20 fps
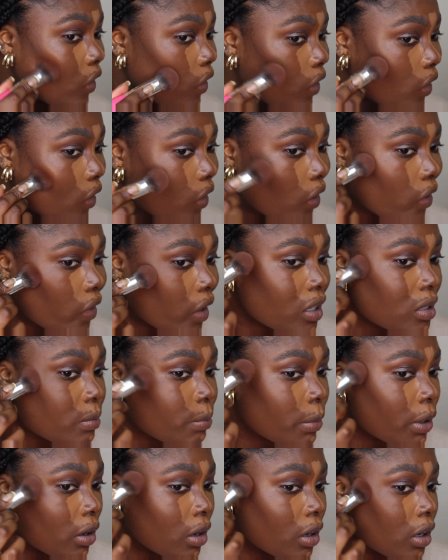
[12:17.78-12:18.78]
That's
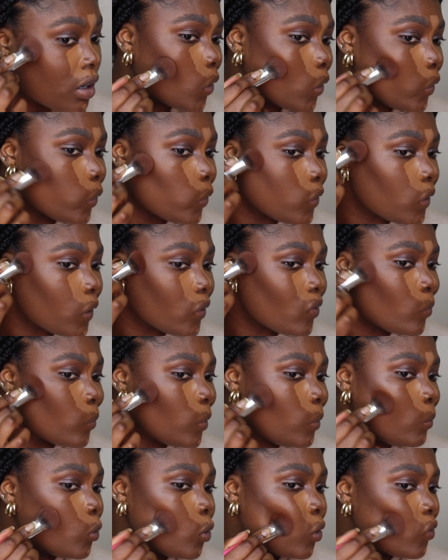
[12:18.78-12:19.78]
better. It was giving me
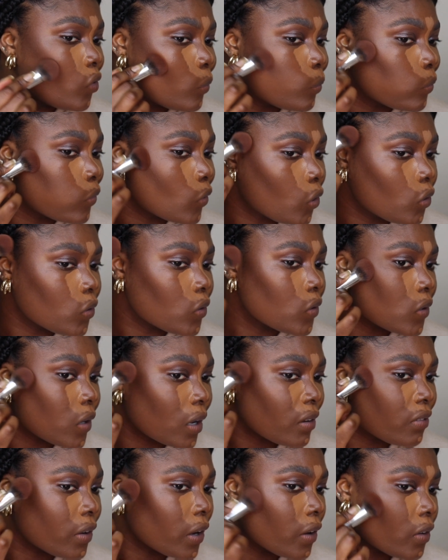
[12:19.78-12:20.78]
more of a bronze,
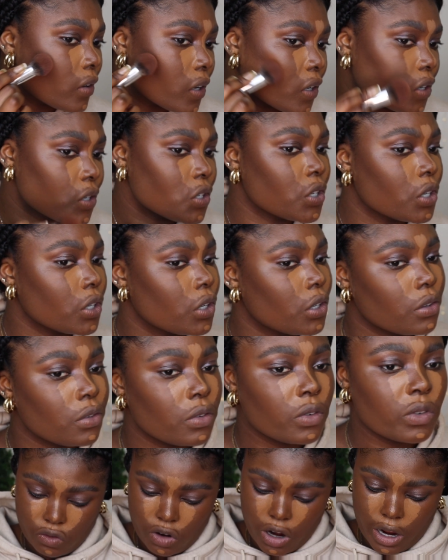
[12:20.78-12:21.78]
that foundation.
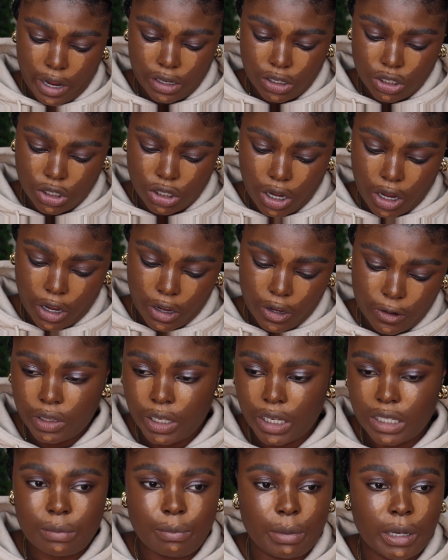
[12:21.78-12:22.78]
Right, so
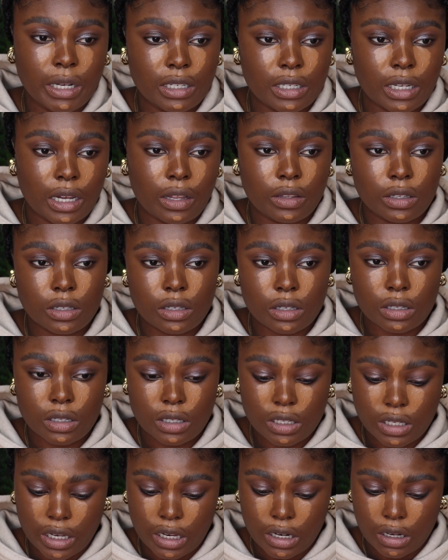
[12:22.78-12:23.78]
let's blend out this
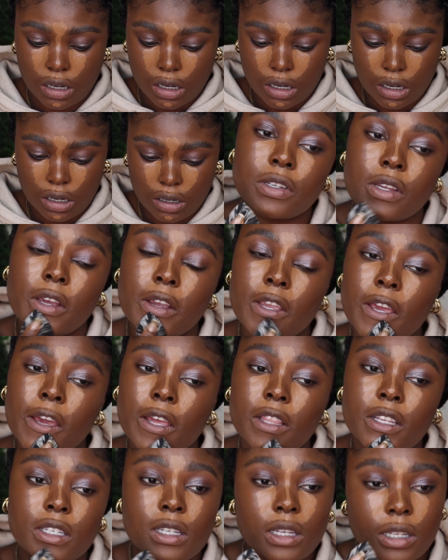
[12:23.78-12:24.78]
concealer. So yeah,
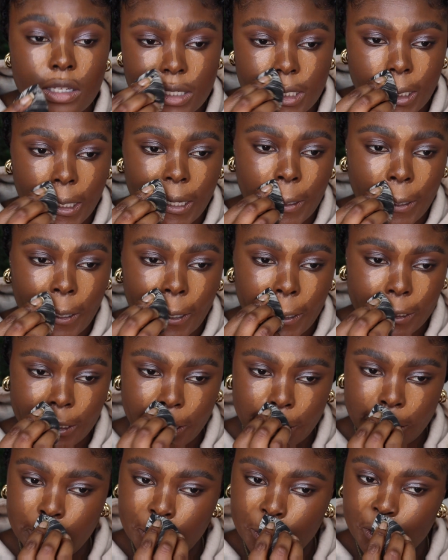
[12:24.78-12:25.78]
this concealer, it
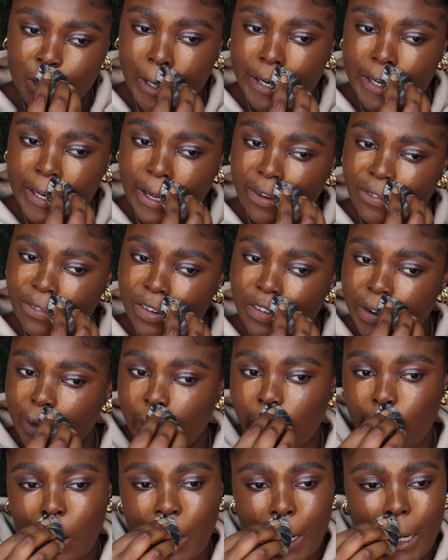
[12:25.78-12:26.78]
doesn't dry down very
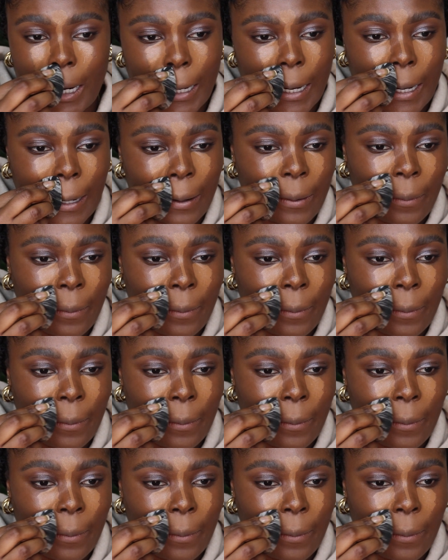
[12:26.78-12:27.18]
quickly,